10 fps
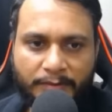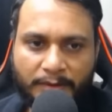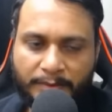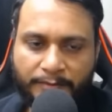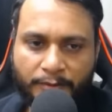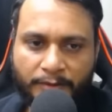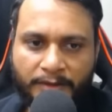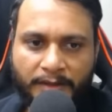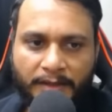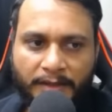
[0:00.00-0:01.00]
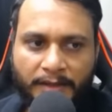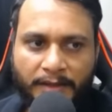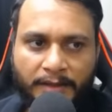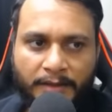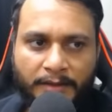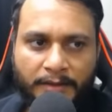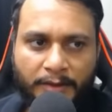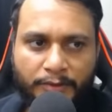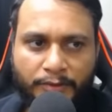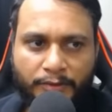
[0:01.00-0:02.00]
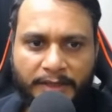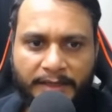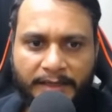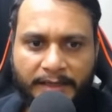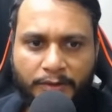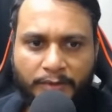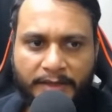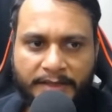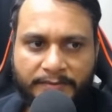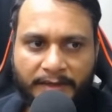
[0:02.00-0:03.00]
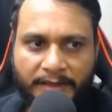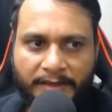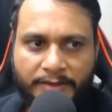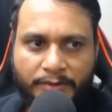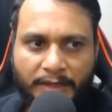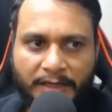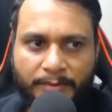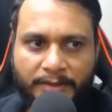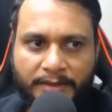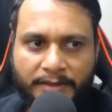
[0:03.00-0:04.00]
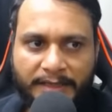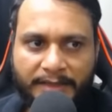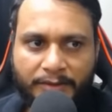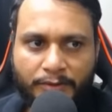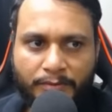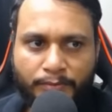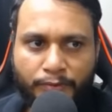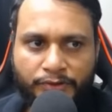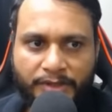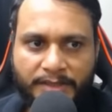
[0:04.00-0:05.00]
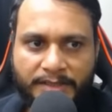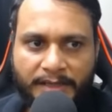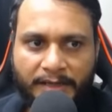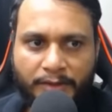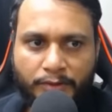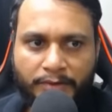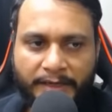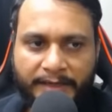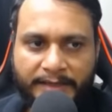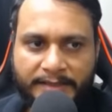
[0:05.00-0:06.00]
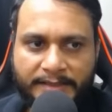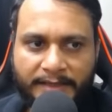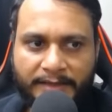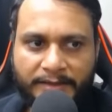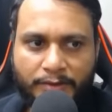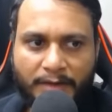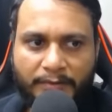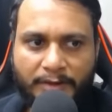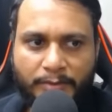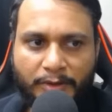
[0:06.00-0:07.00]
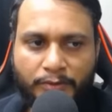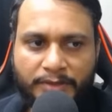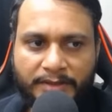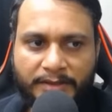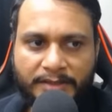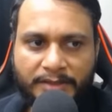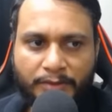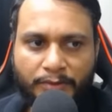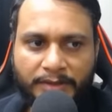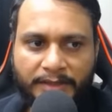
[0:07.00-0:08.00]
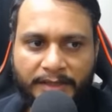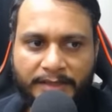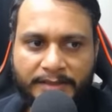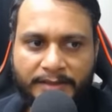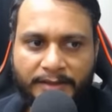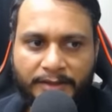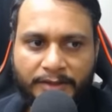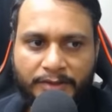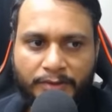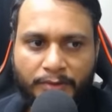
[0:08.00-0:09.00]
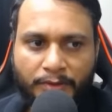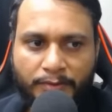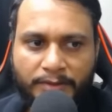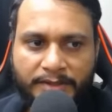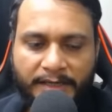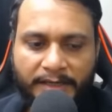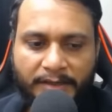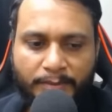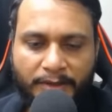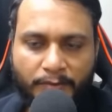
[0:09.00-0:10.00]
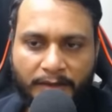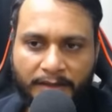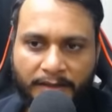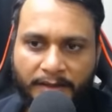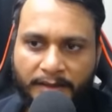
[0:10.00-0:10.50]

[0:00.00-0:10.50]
that will be 4. Now you know that L to R is valid. So I'll be trying to push this L to the right hand side. So I will be losing this 0th index. So what was that element 1?